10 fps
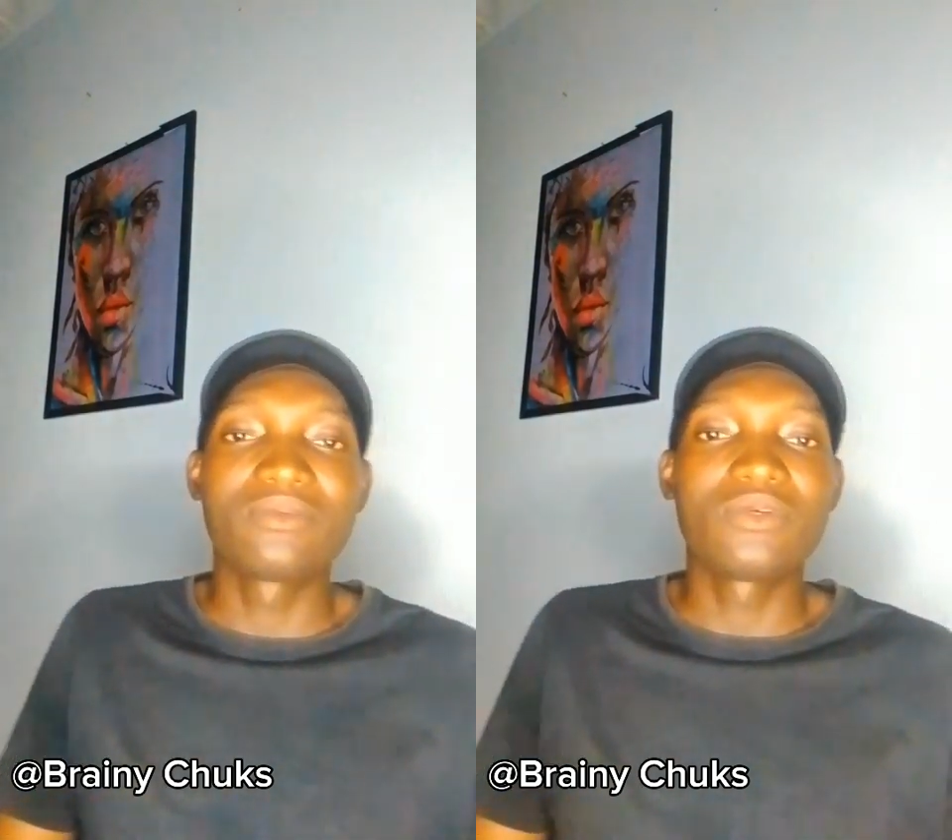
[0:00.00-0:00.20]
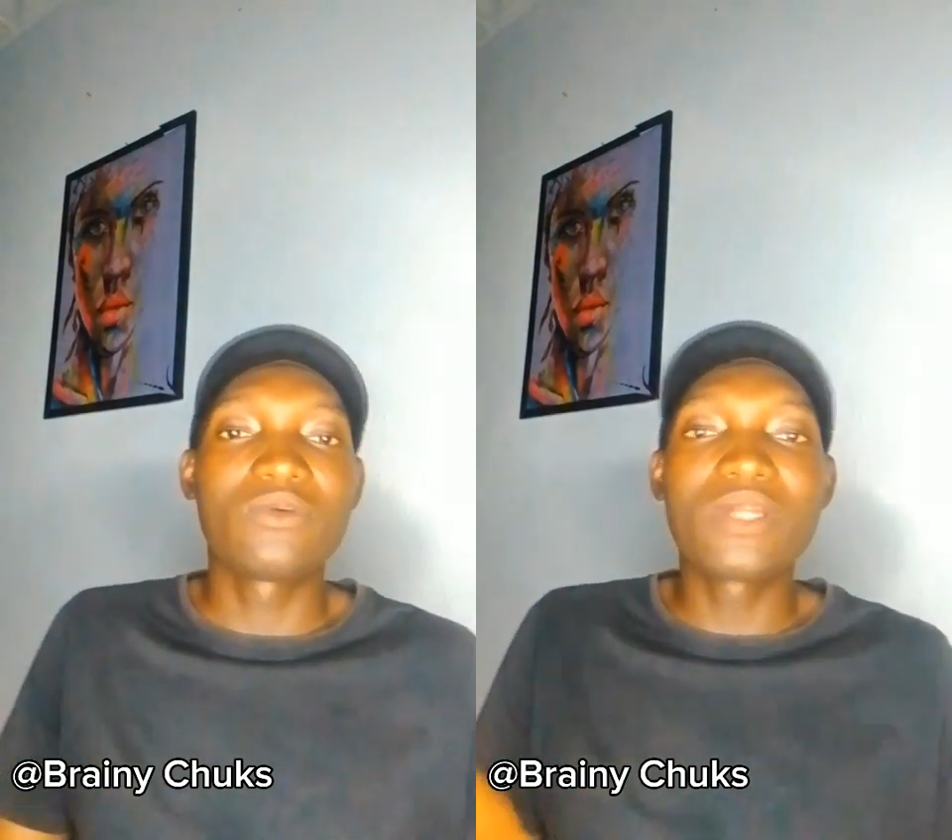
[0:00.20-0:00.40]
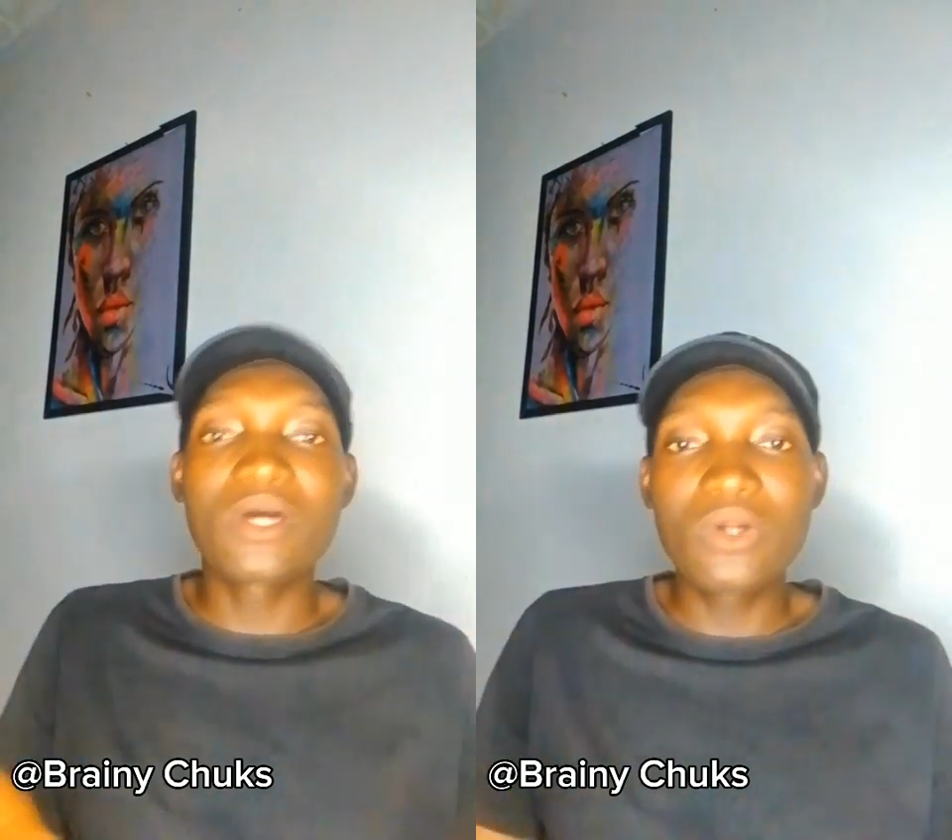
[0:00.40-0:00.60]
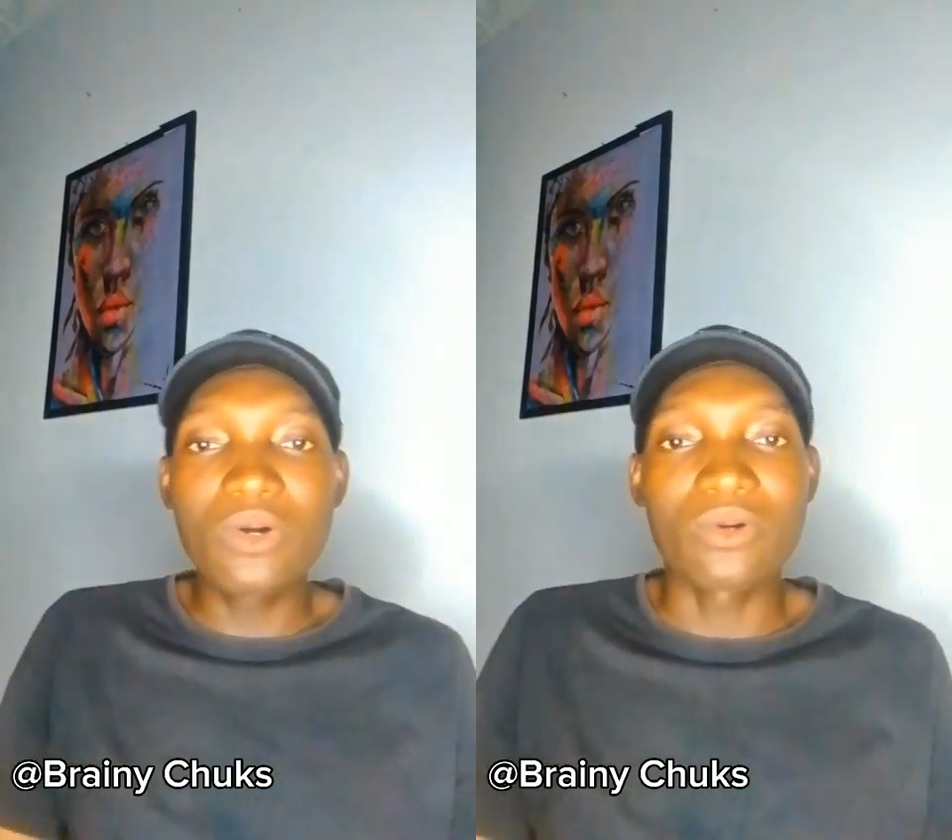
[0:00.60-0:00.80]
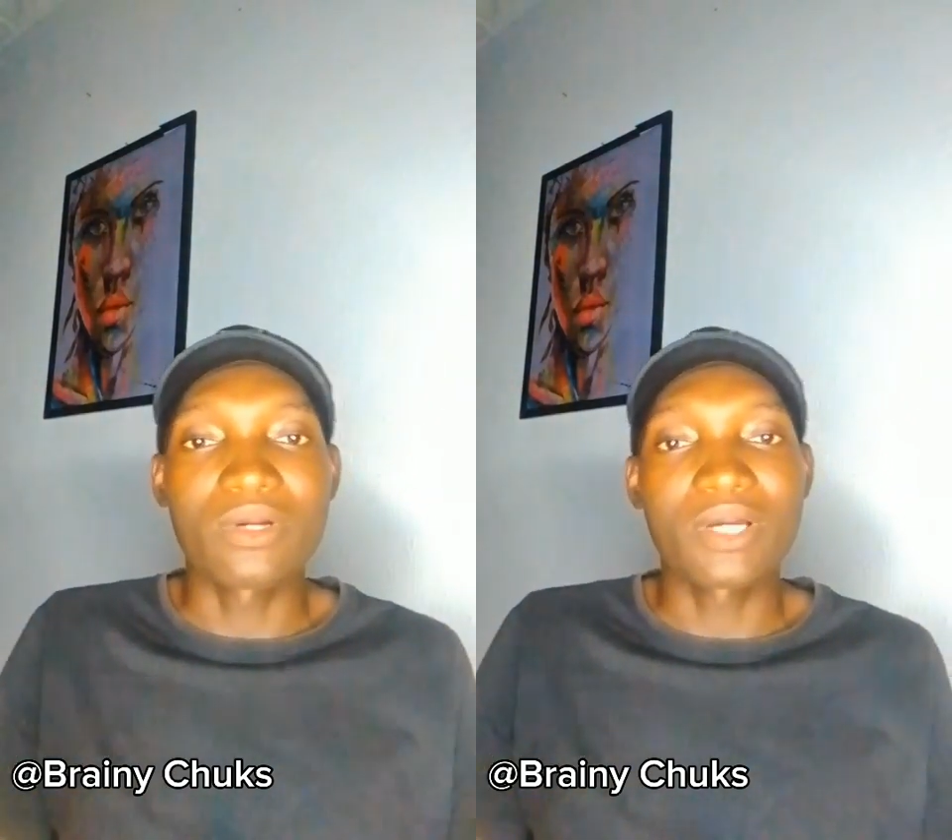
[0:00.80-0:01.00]
We will not
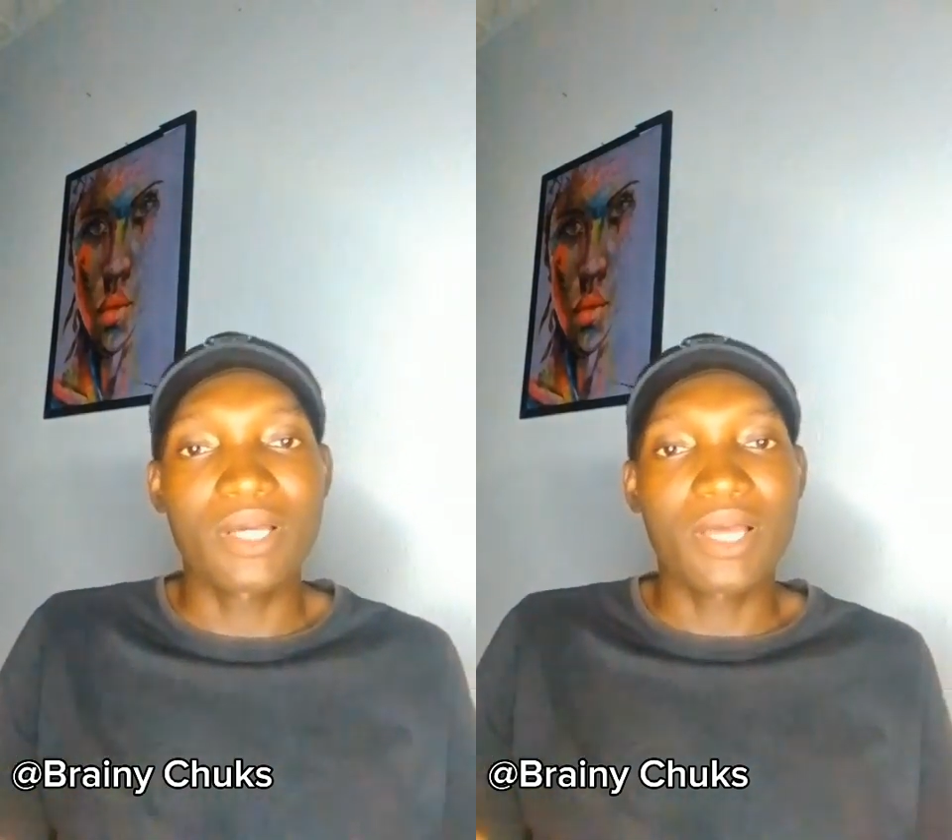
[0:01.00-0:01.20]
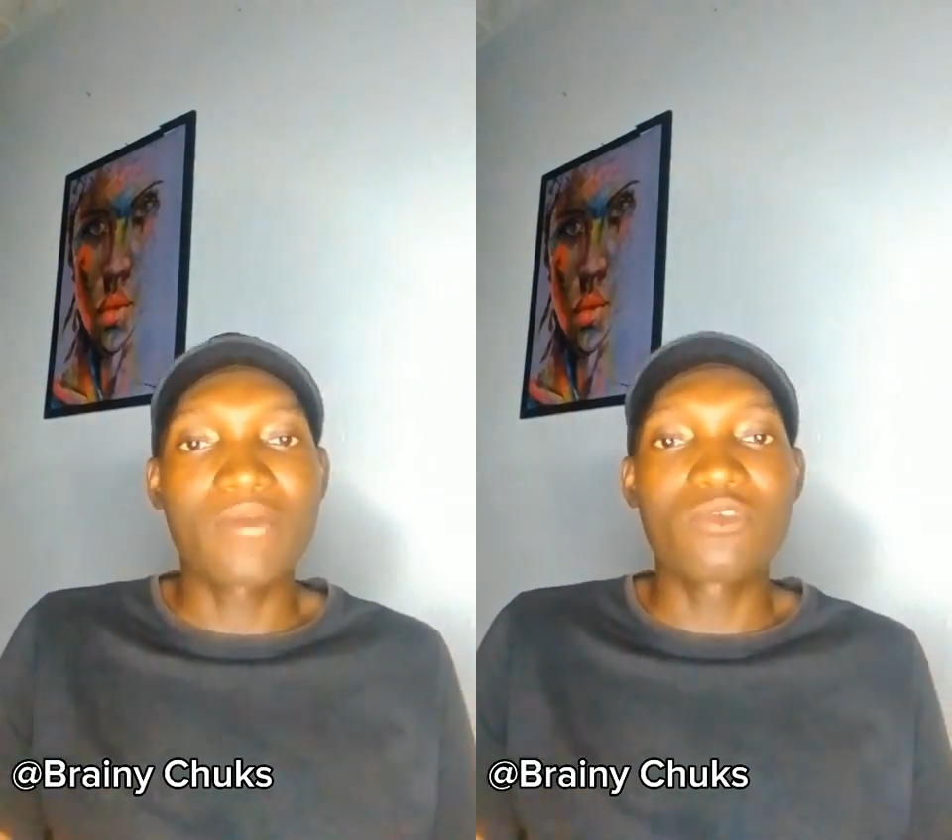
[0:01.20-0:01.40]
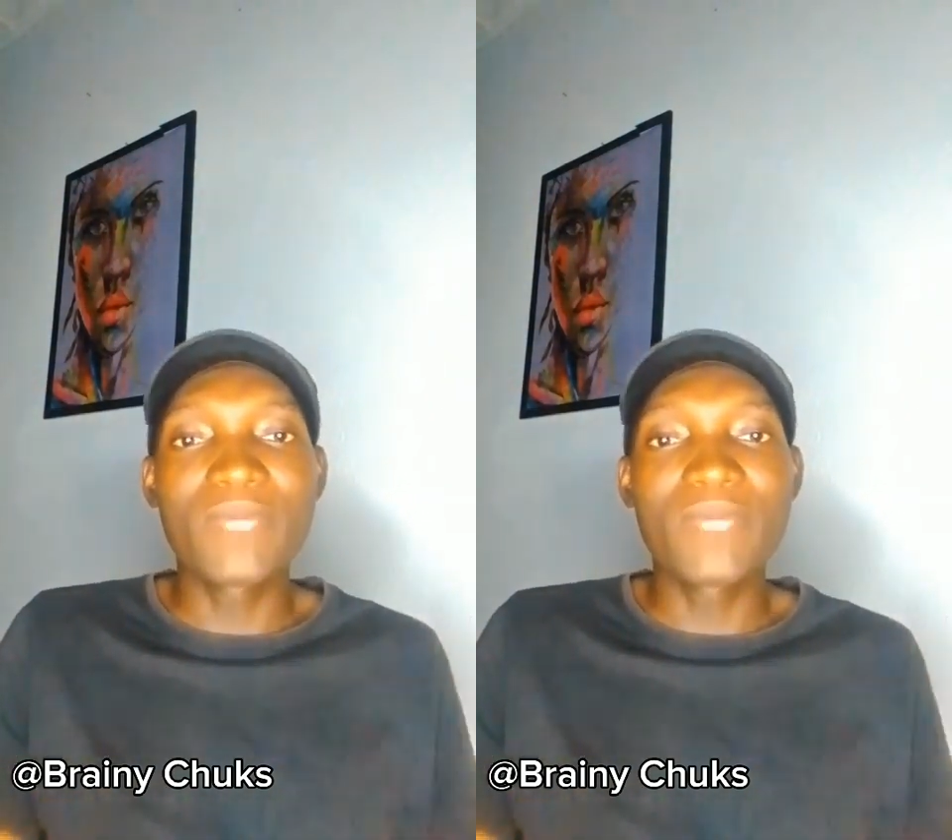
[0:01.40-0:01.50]
know. And we